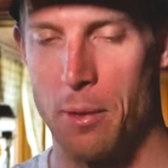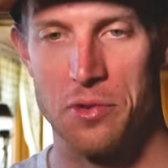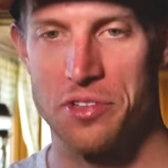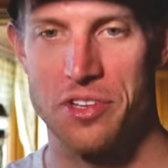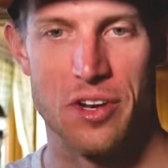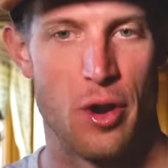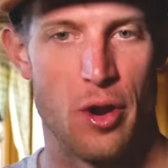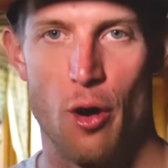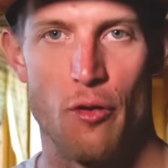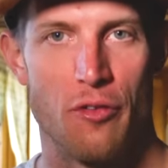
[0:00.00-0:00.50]
It
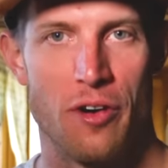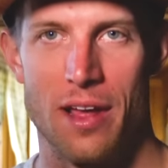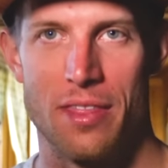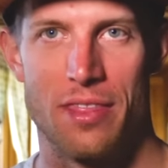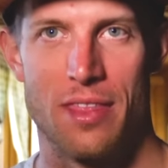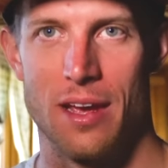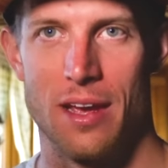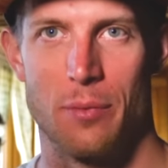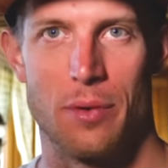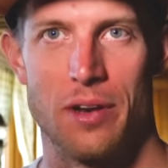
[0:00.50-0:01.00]
wasn't an
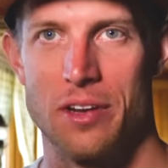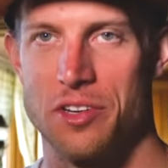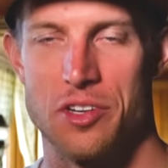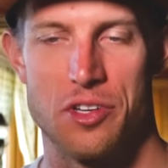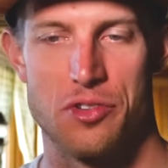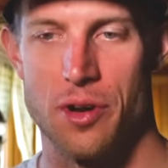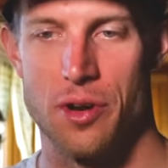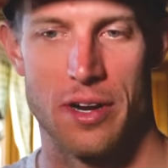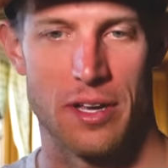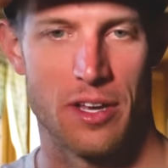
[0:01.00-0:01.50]
overnight thing. We didn't
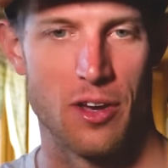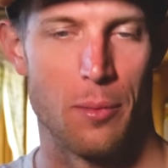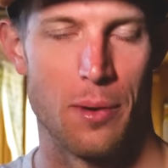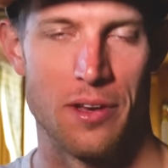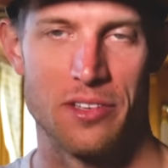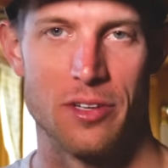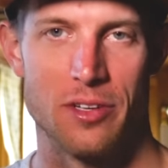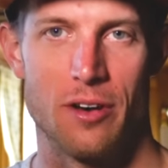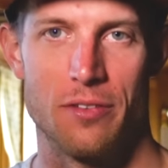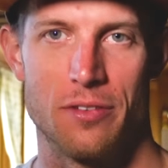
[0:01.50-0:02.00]
just try to kill
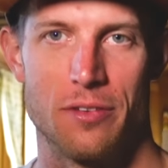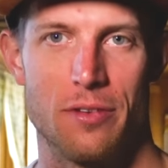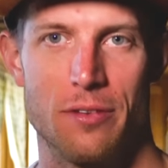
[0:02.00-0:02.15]
myself